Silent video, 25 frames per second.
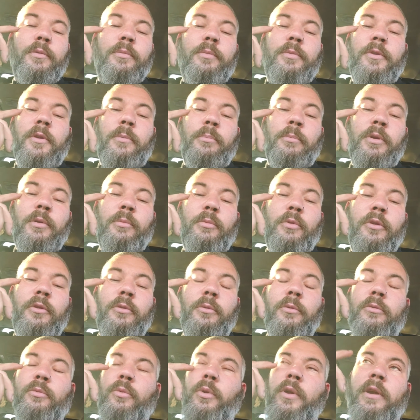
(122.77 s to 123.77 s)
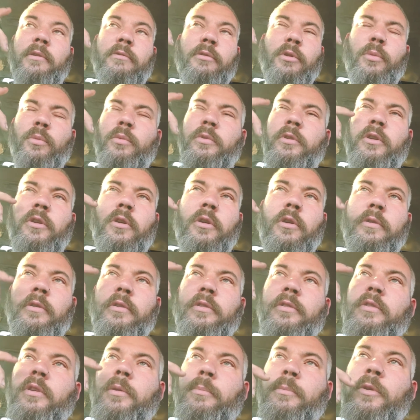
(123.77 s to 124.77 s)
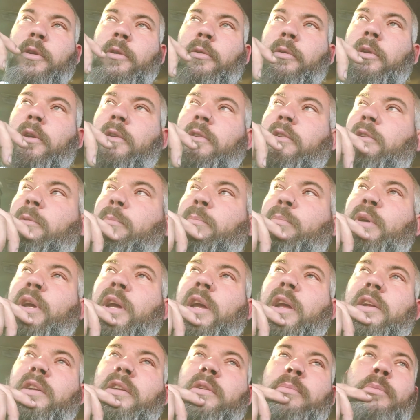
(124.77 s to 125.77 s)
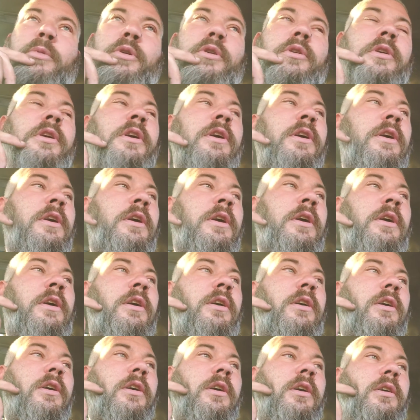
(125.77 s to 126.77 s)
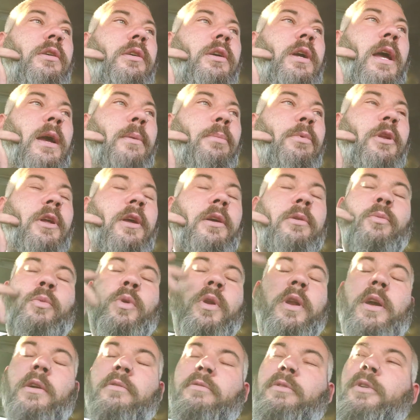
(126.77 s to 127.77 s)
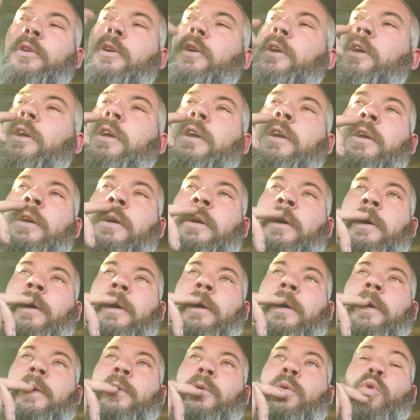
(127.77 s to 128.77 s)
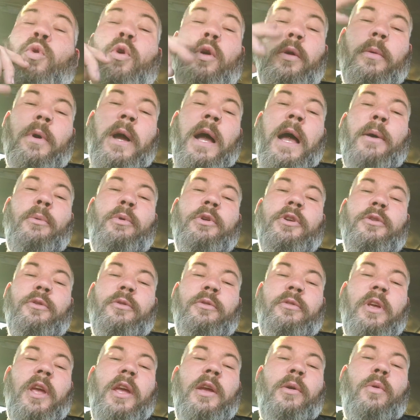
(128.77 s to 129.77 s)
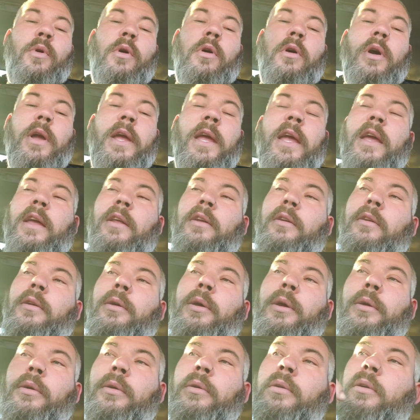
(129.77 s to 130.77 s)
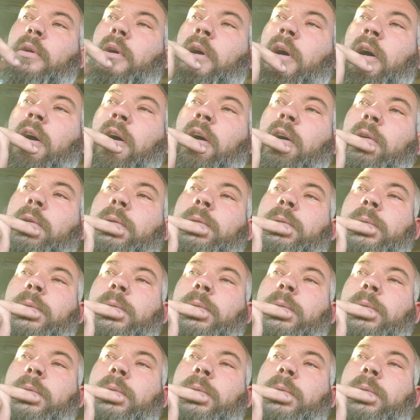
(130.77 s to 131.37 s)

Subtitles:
some people use whatever it was called, the something or other companion book, Apple, whatever. Or I would use AWOL and uh,